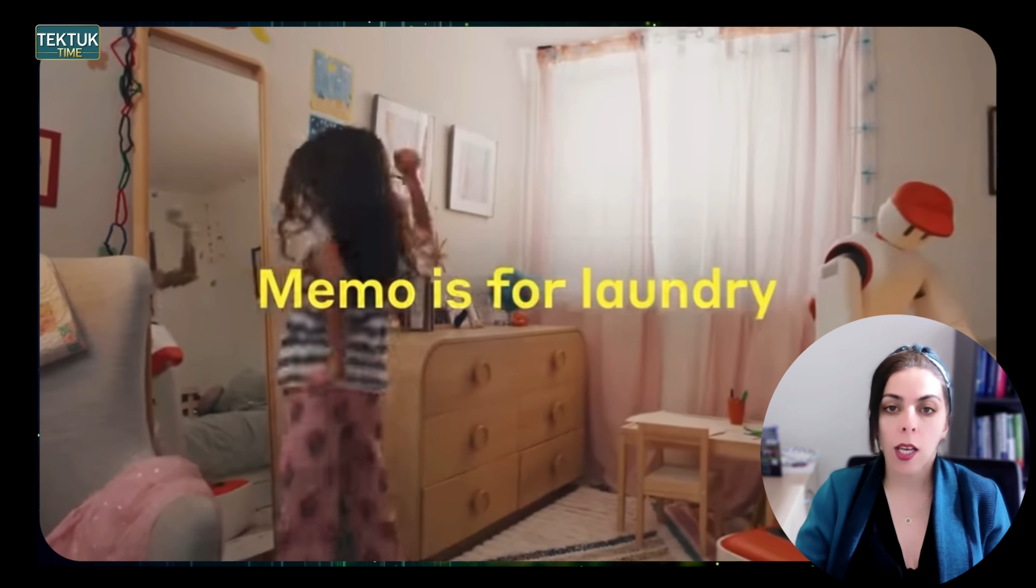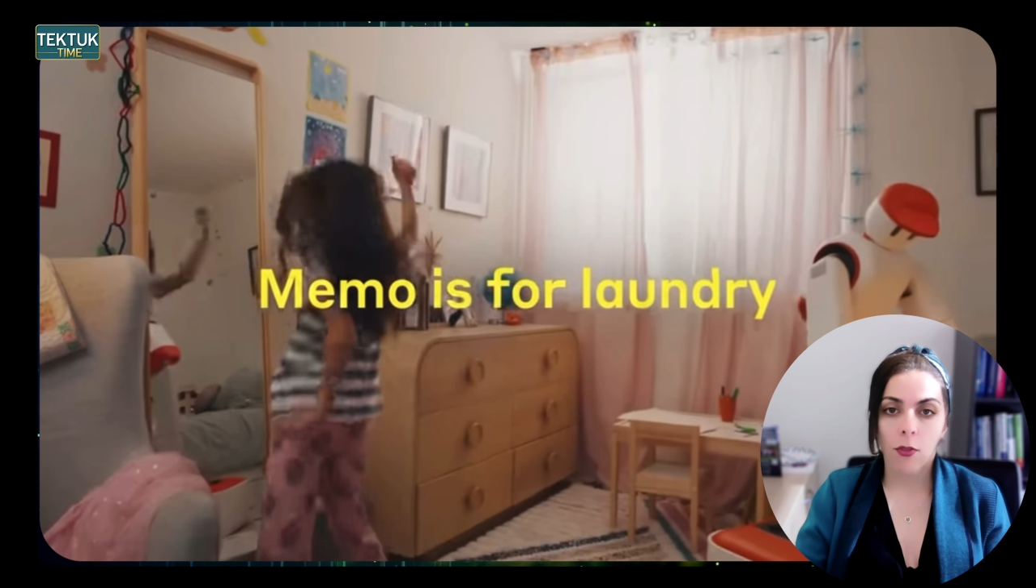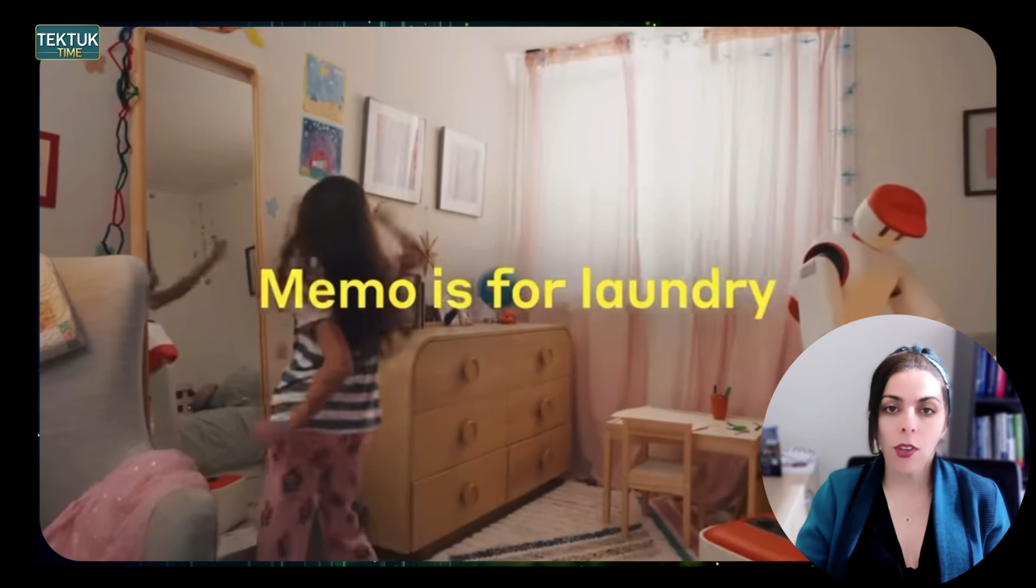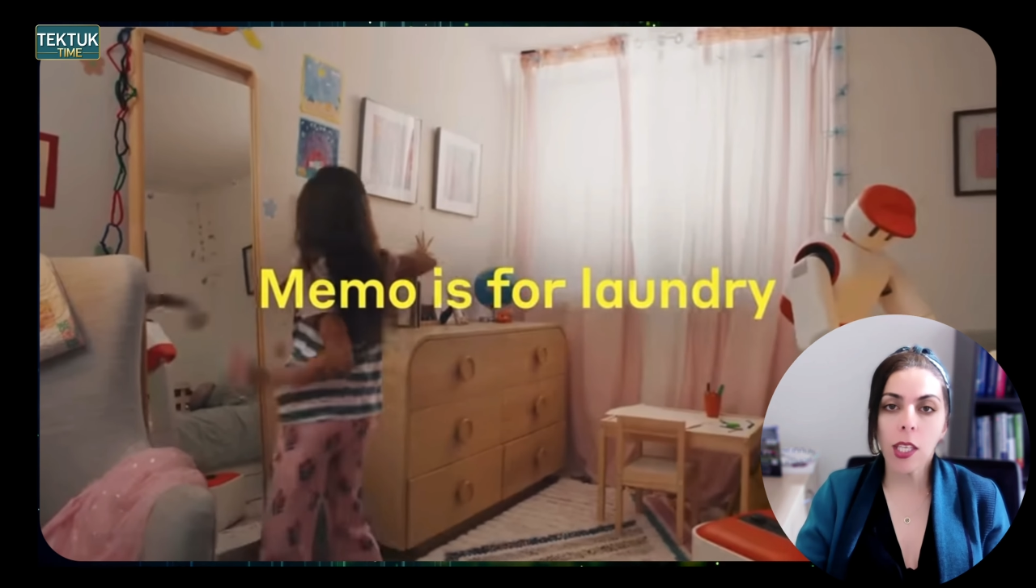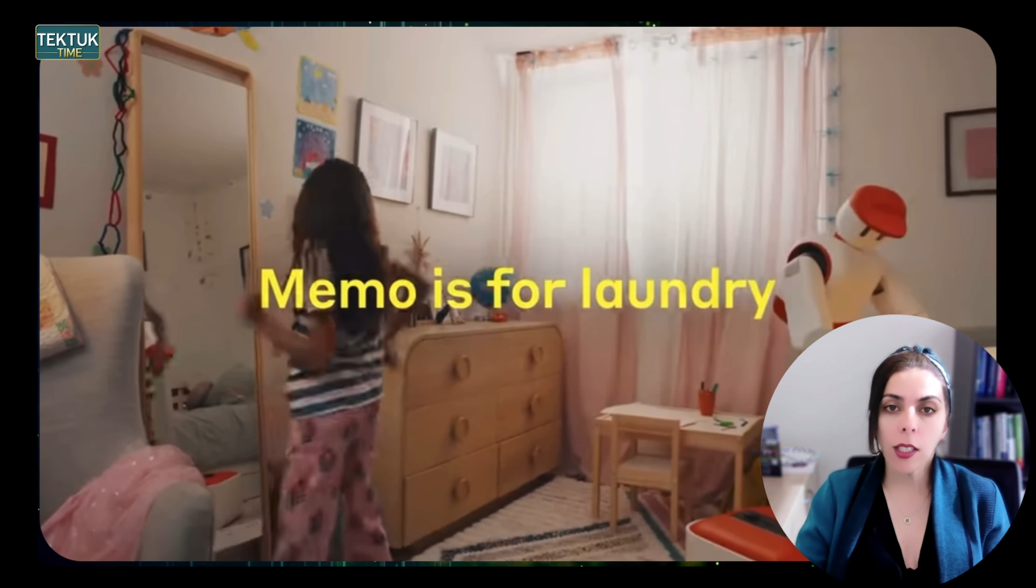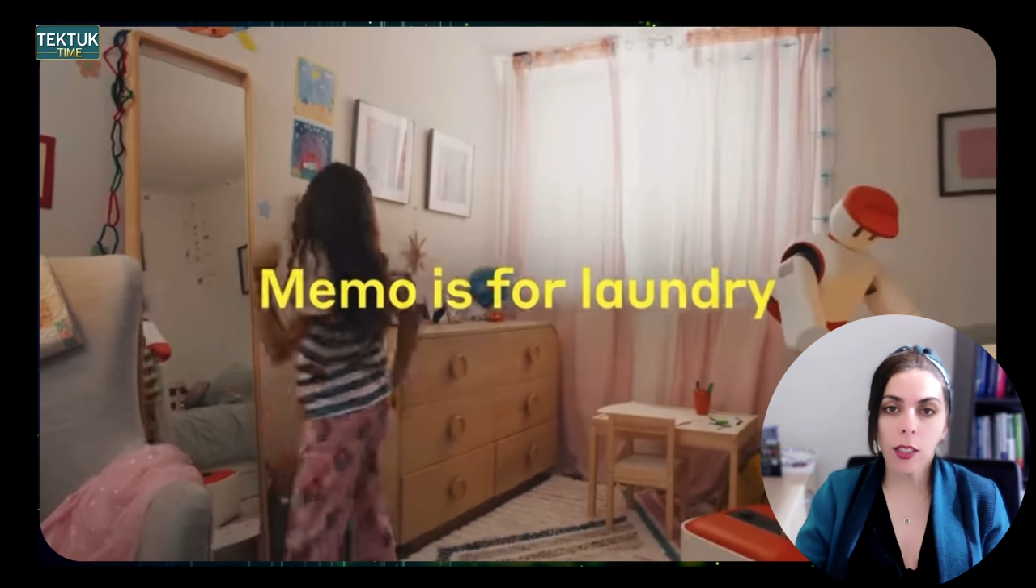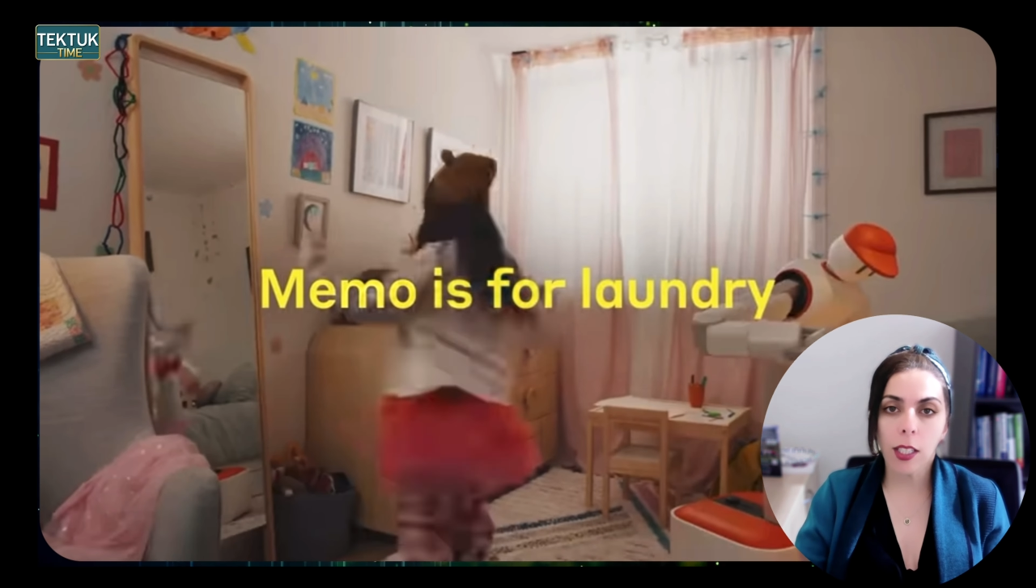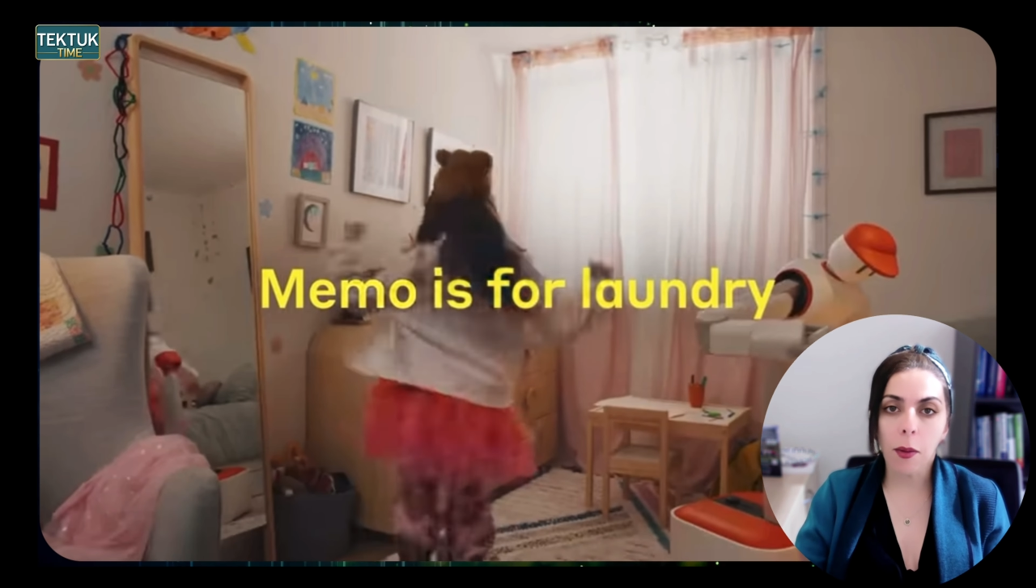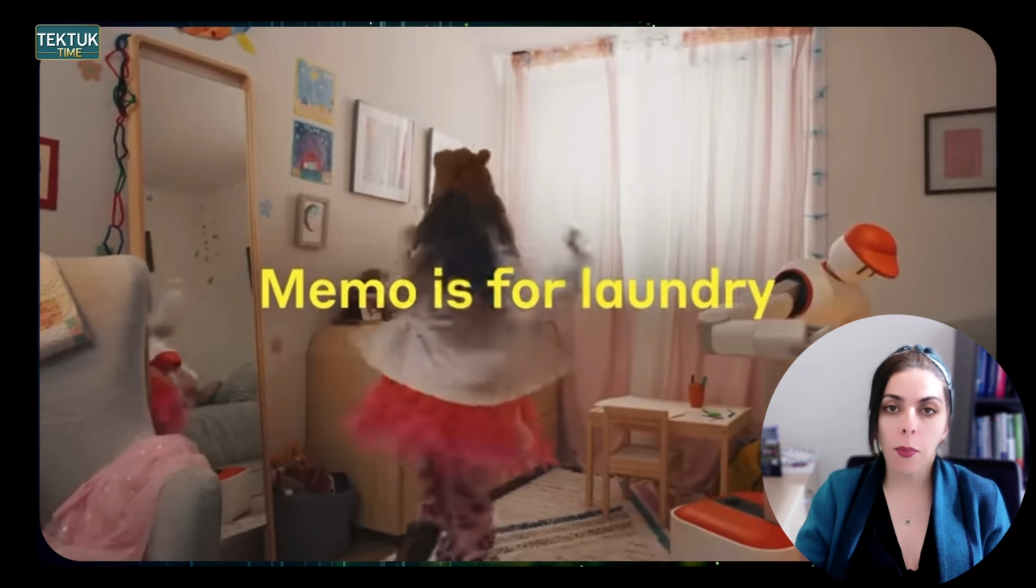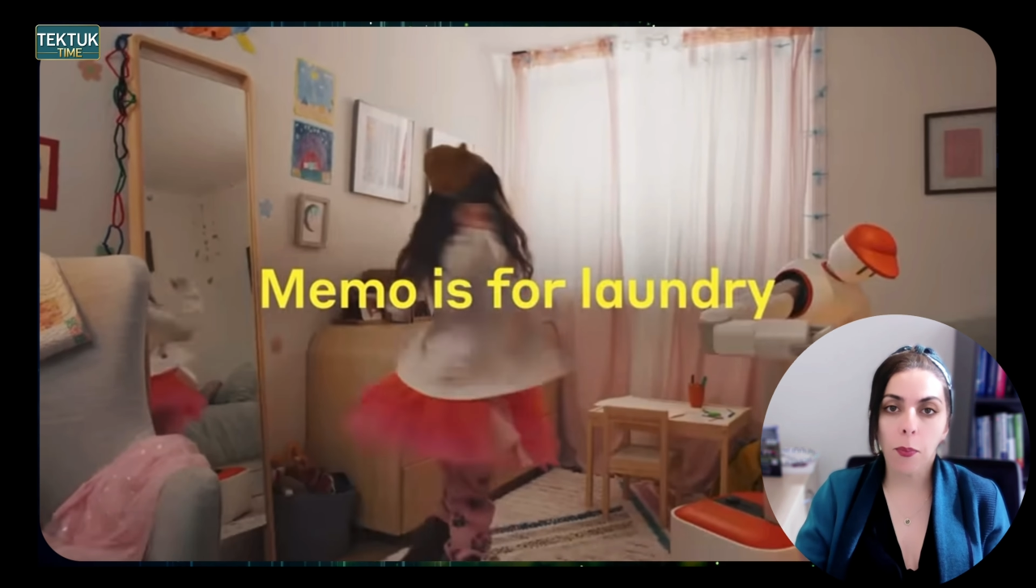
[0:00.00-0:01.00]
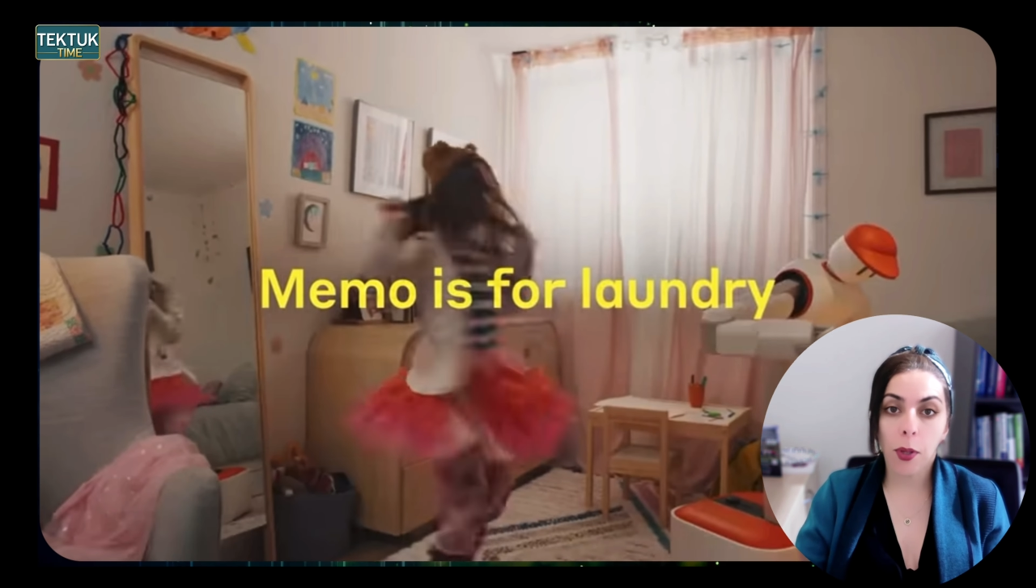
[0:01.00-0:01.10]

fingertip